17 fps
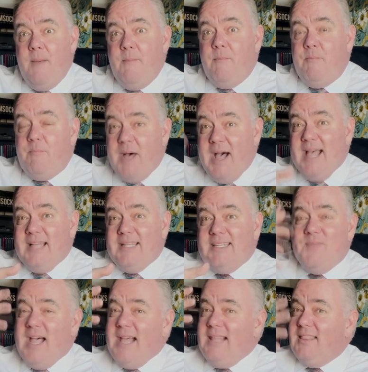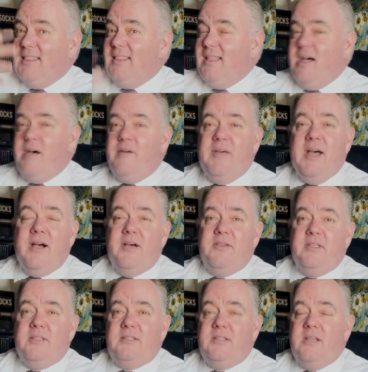But I love how
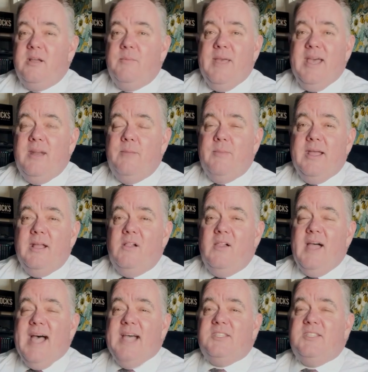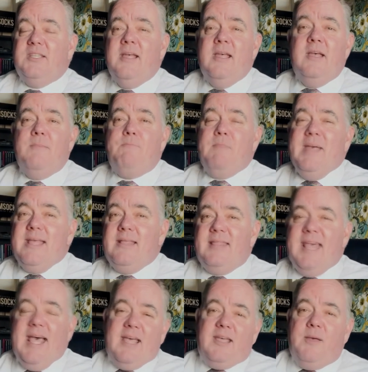this young man in my class made
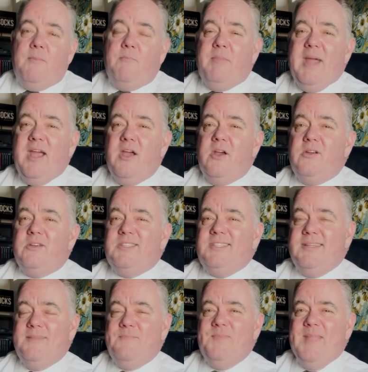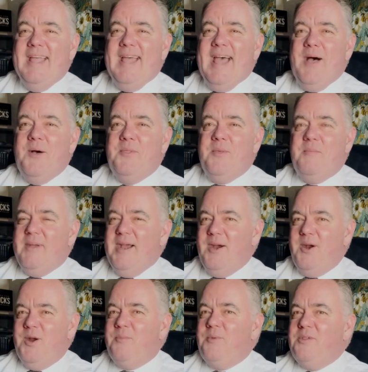that comparison how the
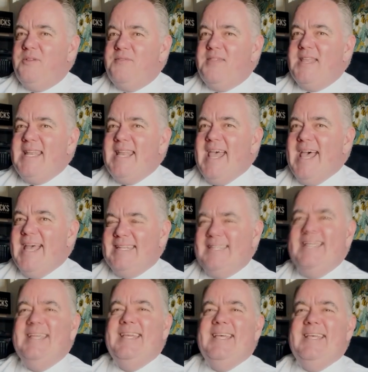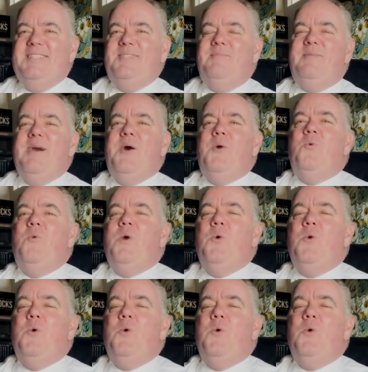parable of the net is about what